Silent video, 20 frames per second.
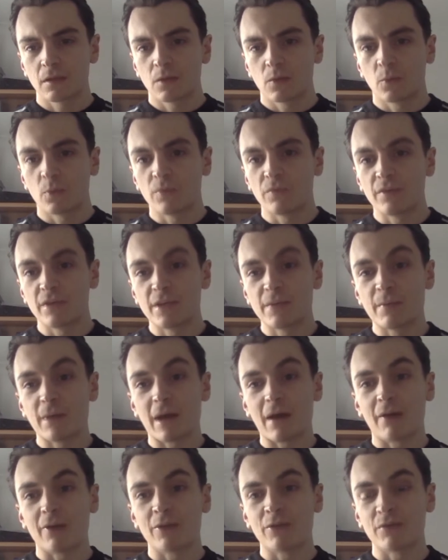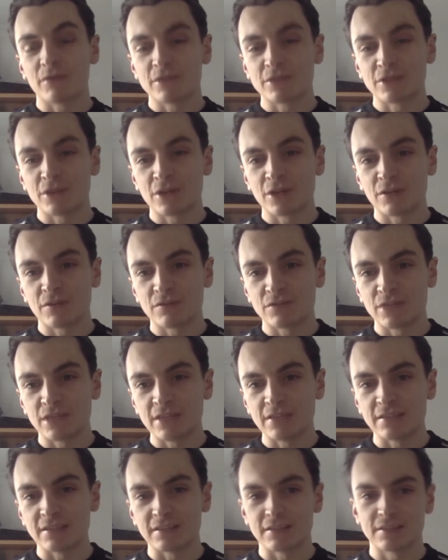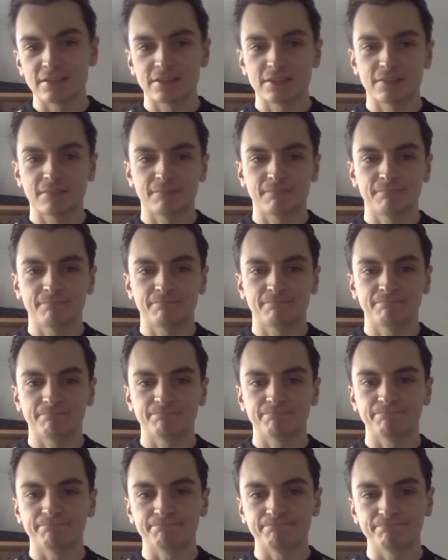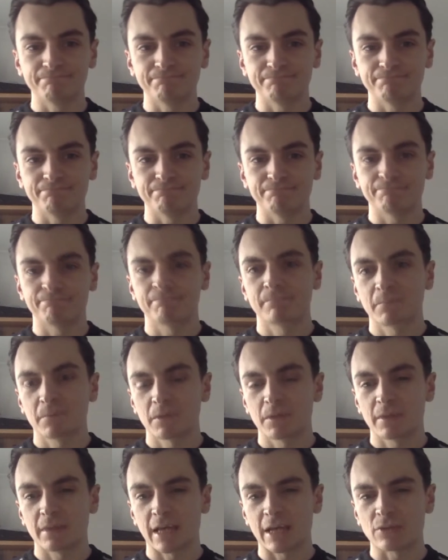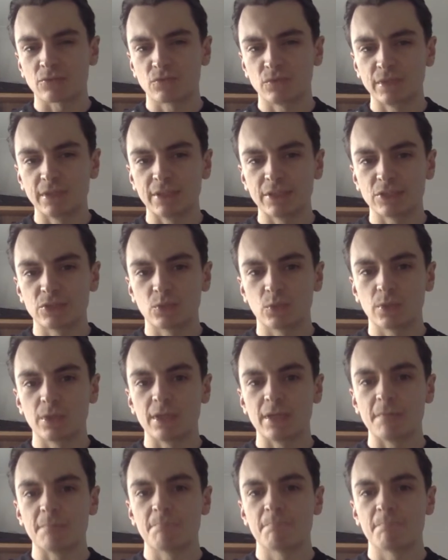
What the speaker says: We read about the return of Jesus. That's really sweet.